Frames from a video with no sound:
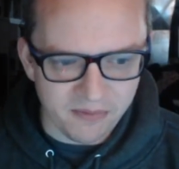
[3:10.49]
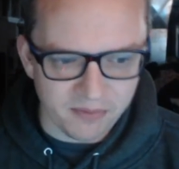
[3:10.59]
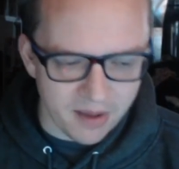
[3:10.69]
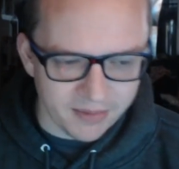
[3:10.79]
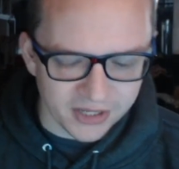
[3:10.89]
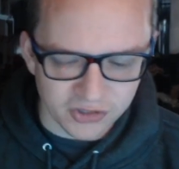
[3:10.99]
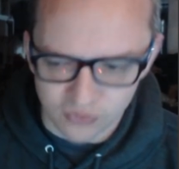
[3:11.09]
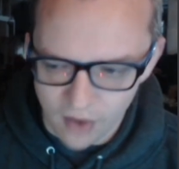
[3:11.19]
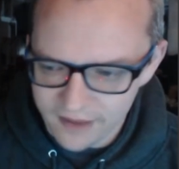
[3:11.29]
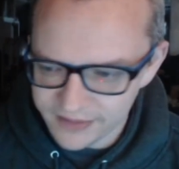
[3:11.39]
from coming in
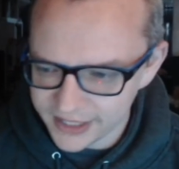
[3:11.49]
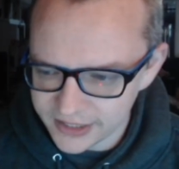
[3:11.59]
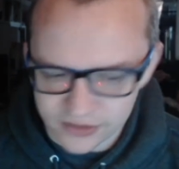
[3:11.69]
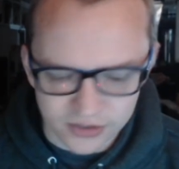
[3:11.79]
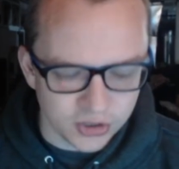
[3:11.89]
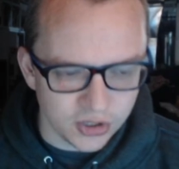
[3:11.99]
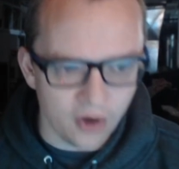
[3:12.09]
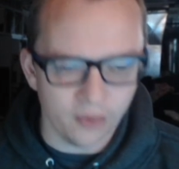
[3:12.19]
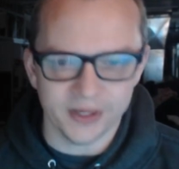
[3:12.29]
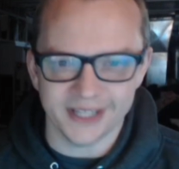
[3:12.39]
driving into the
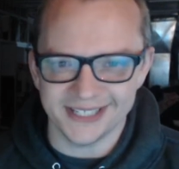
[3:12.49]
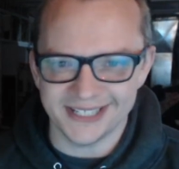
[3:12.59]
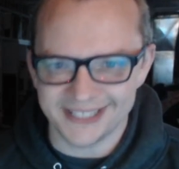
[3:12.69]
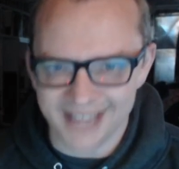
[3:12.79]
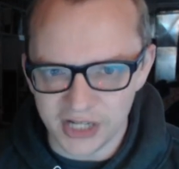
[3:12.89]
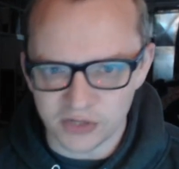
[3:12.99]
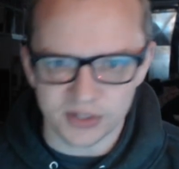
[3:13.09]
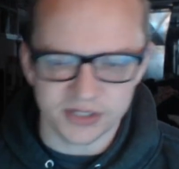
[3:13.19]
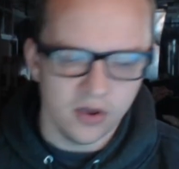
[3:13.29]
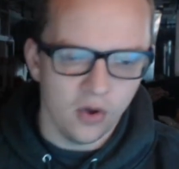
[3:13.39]
show because it is dangerous